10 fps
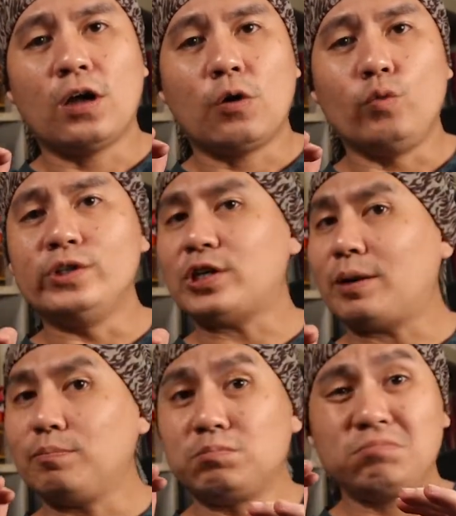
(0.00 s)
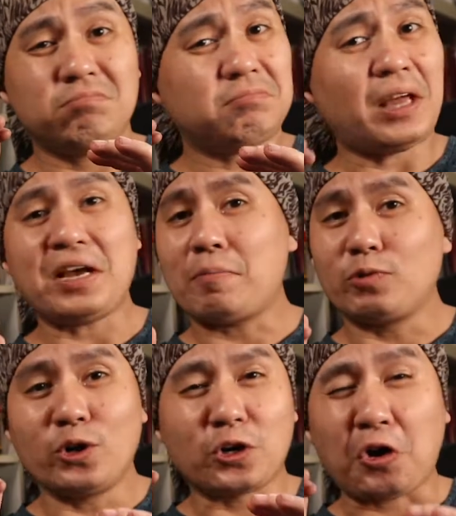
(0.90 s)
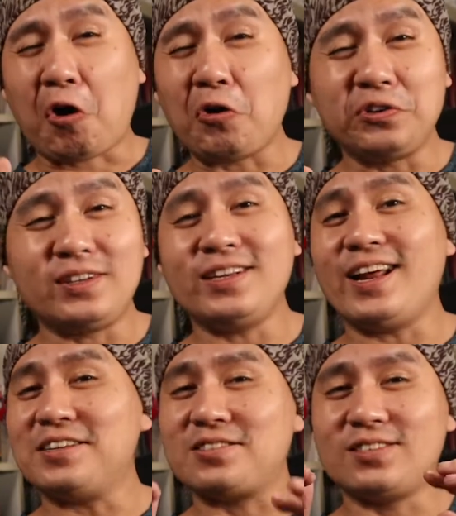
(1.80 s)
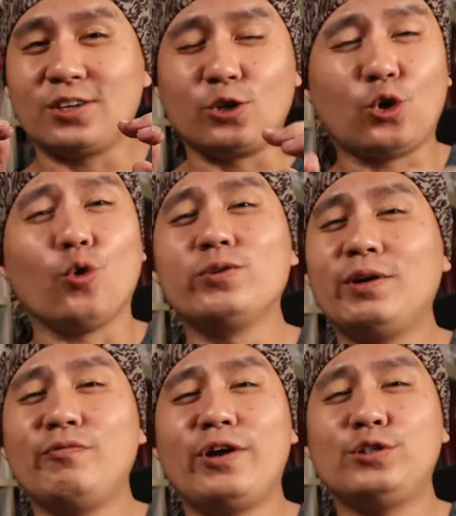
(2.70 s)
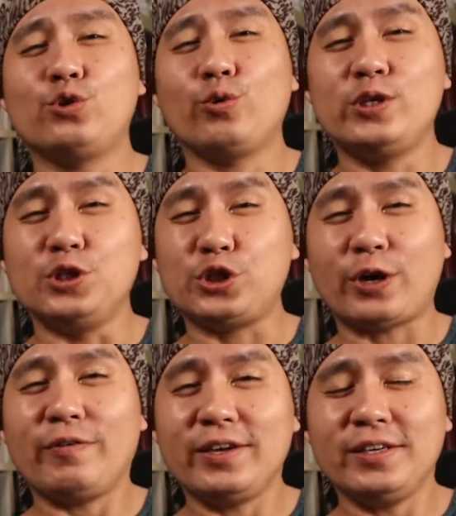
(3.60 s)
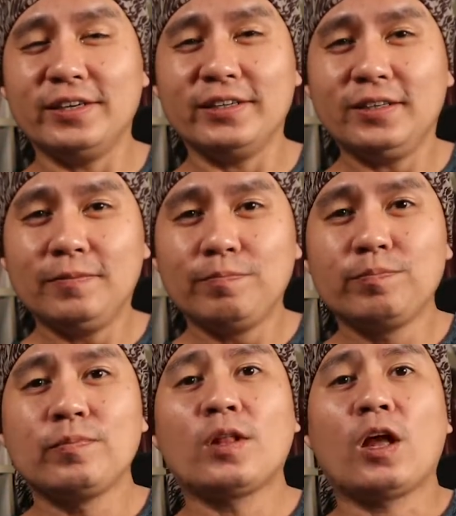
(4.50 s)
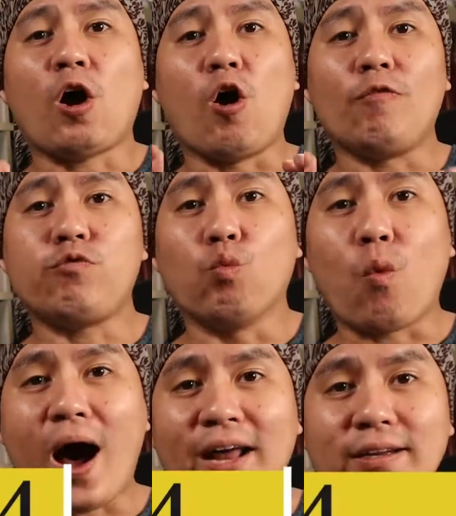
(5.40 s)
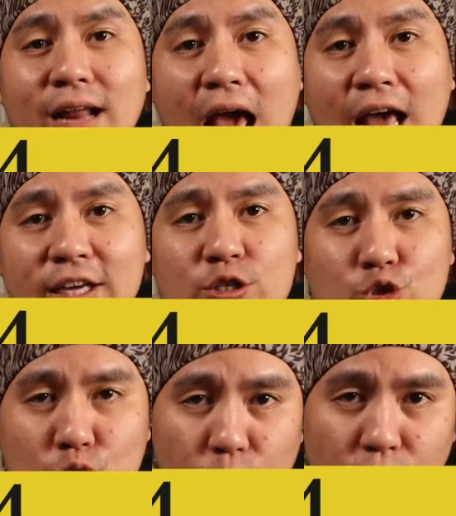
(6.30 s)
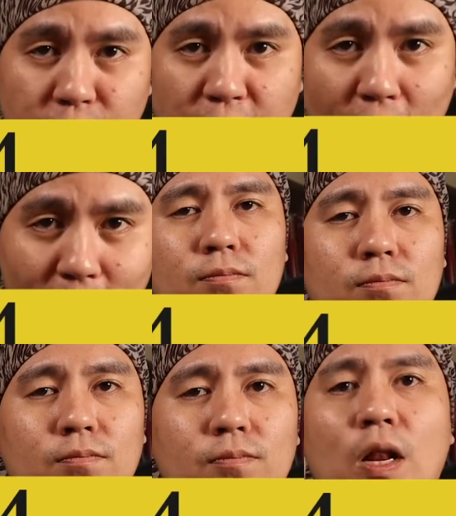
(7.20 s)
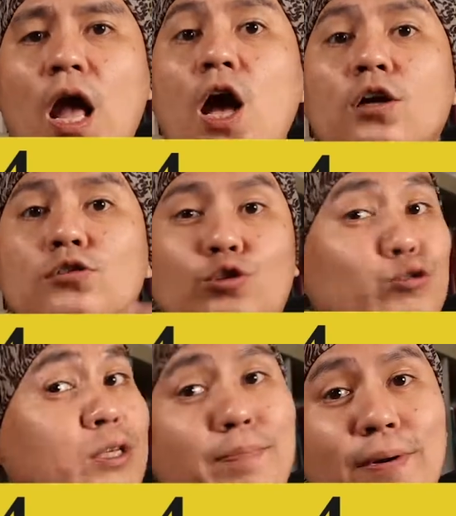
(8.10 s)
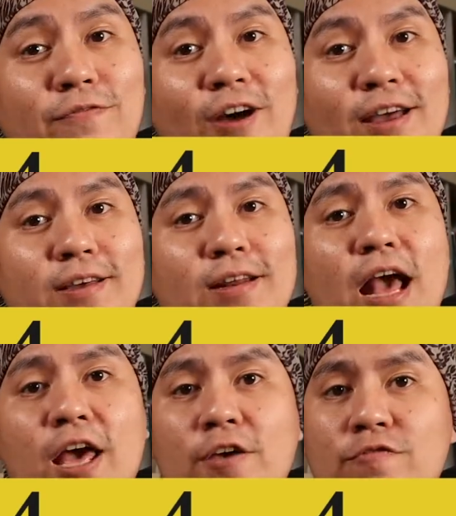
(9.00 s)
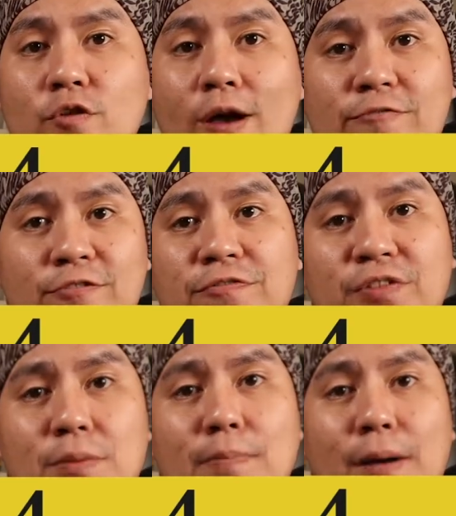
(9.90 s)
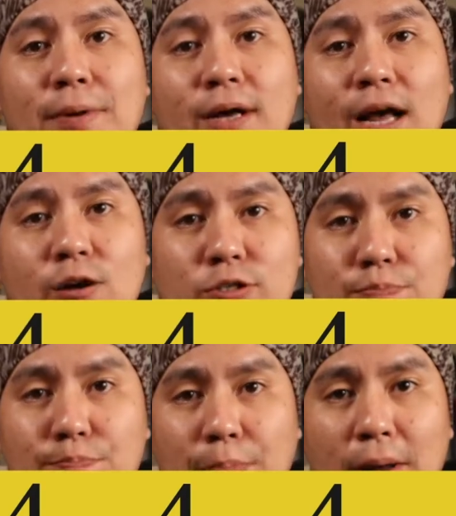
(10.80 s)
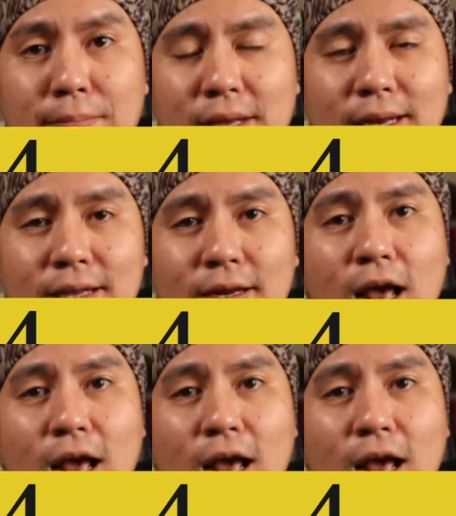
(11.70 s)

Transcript: which I'm gonna coin it as the golden ratio he's sharing here, of 1:4. To simplify it, if you have 15 bubble counts per minute,